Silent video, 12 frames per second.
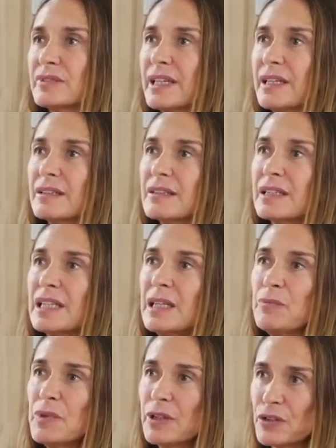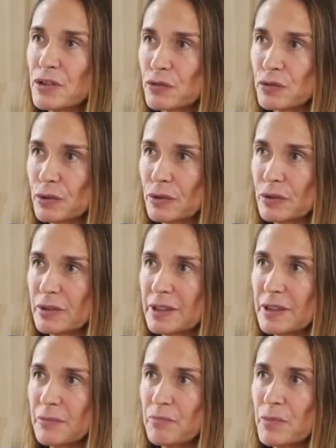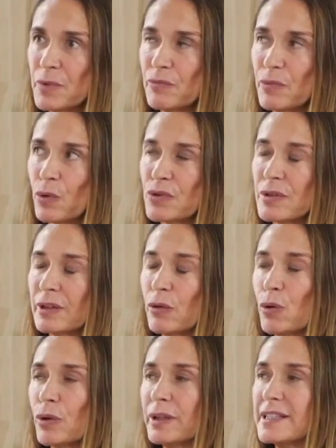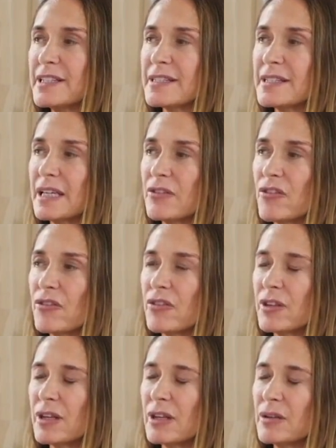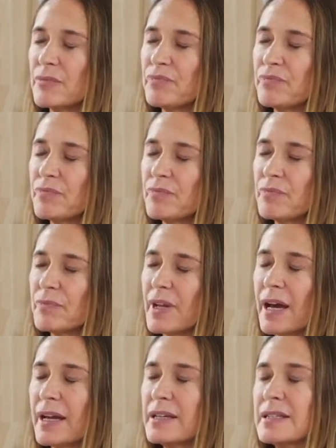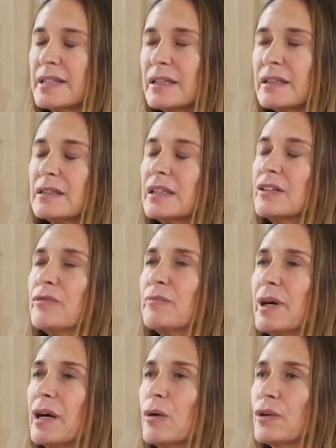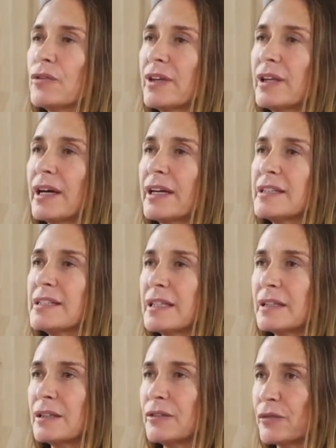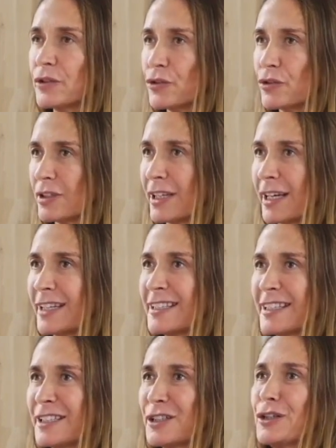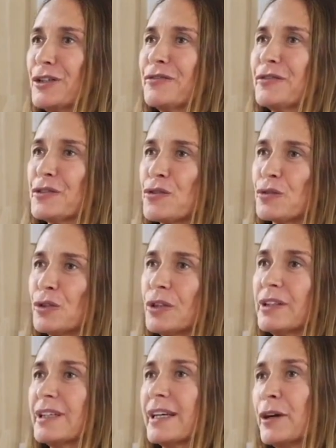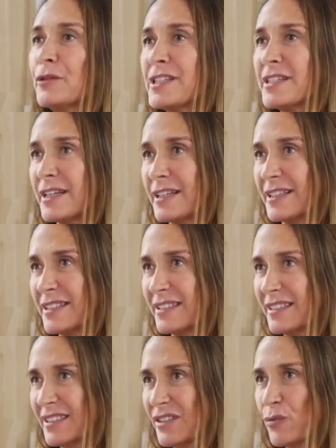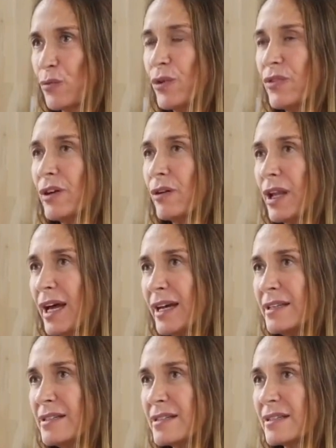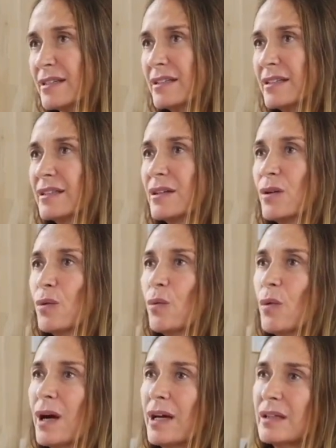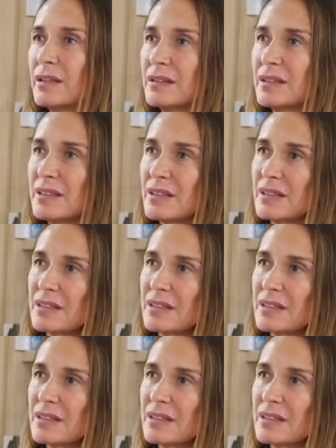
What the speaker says: they can keep the control and or let's say the idea of power, the idea of control on the outside with their lies, while